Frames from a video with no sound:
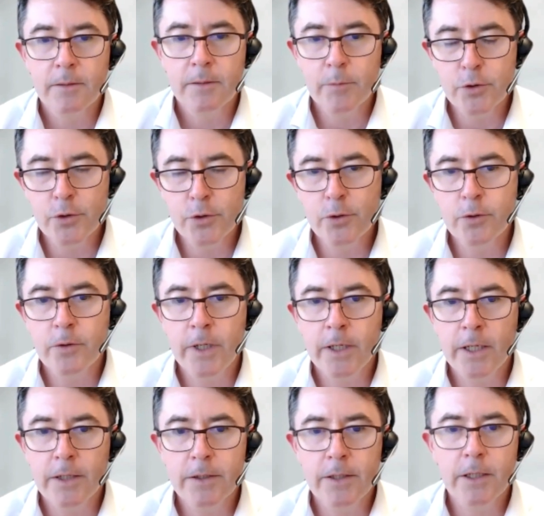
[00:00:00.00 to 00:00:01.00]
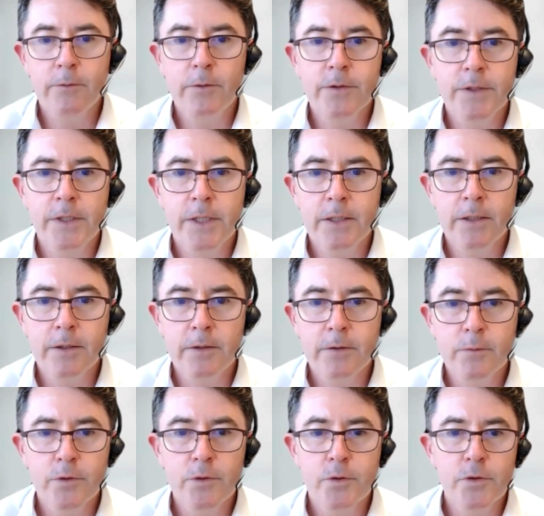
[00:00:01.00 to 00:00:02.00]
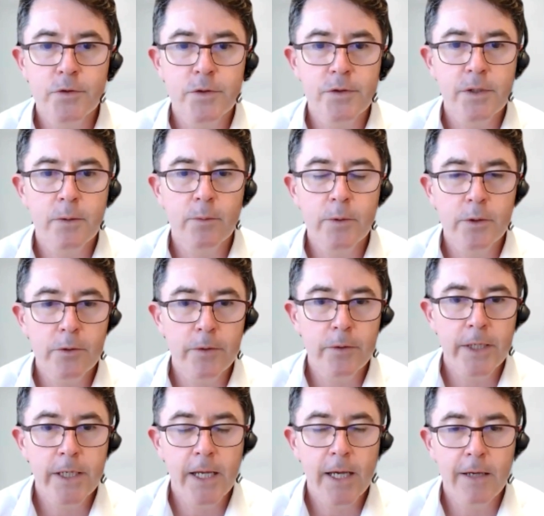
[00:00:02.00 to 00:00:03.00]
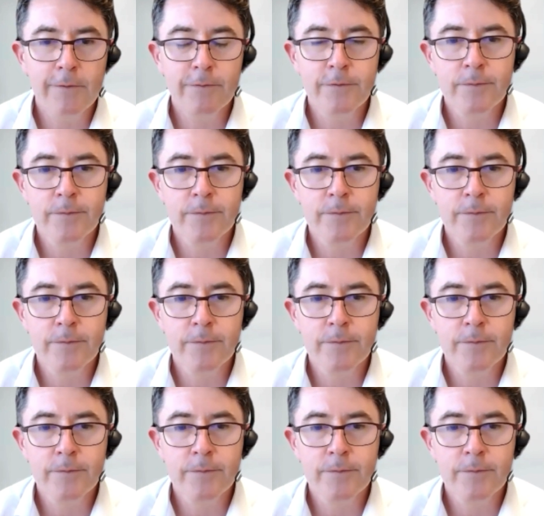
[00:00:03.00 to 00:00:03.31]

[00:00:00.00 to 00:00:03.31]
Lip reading: maturing and de-risking the resources that we already have.